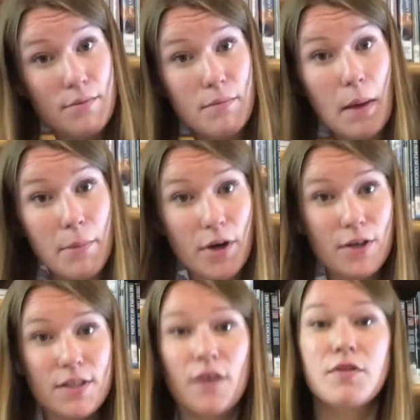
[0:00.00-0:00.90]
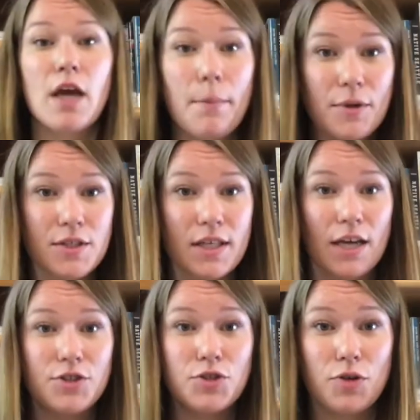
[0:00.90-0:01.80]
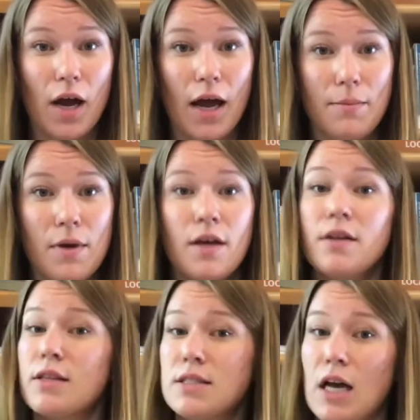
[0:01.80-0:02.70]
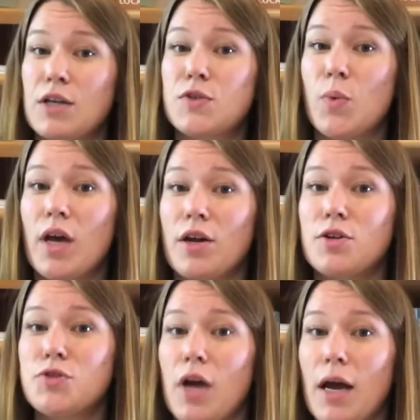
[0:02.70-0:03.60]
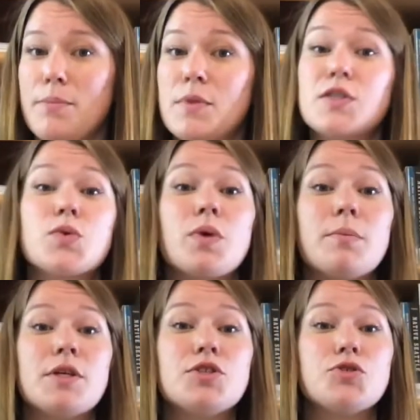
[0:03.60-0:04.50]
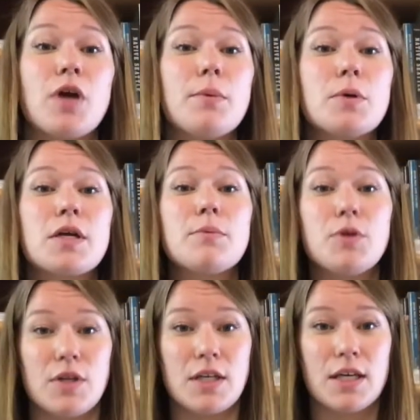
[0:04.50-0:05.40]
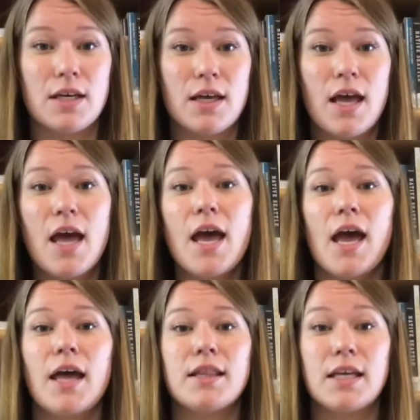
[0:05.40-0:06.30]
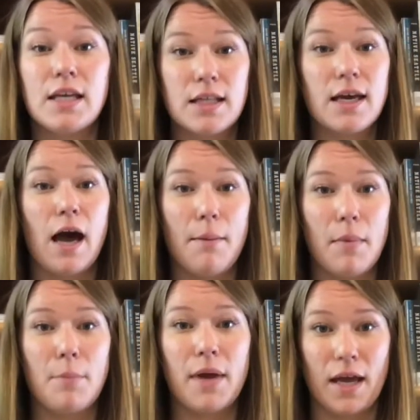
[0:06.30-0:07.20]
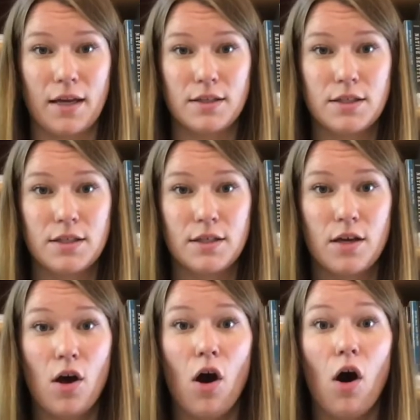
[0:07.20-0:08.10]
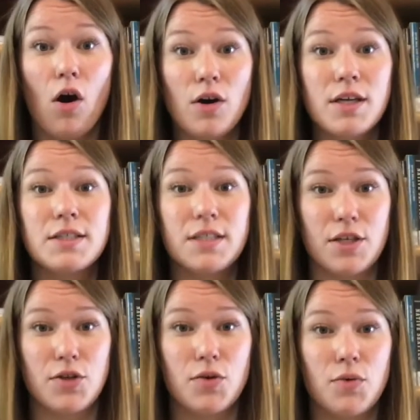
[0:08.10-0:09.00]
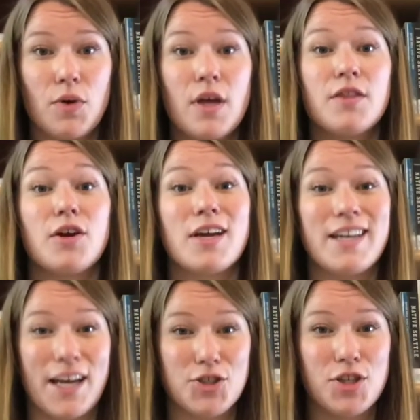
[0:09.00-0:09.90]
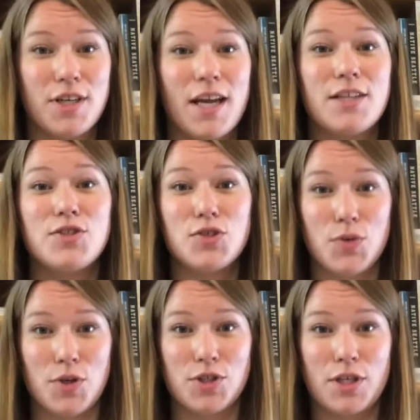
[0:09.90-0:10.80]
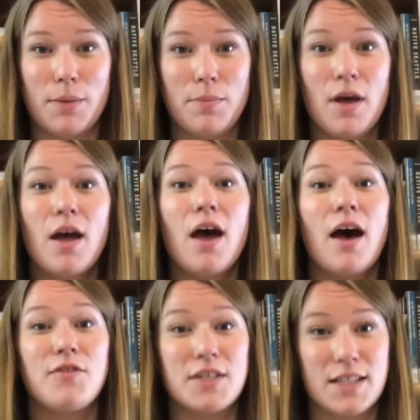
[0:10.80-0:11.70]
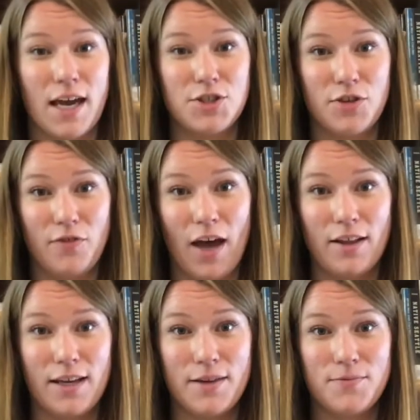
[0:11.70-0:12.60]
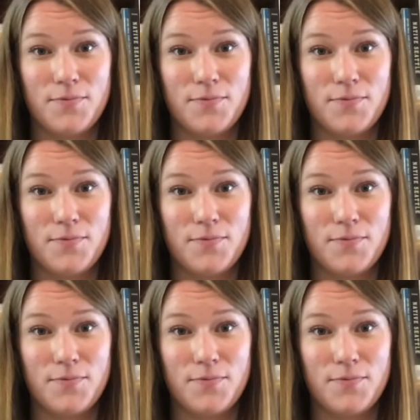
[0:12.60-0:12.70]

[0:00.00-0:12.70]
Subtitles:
members of the Upper Skagit tribe, the Sakshuwatl tribe, the Swinomish tribal community, and the Inglakatma band all continue their connection and stewardship of the Skagit Valley.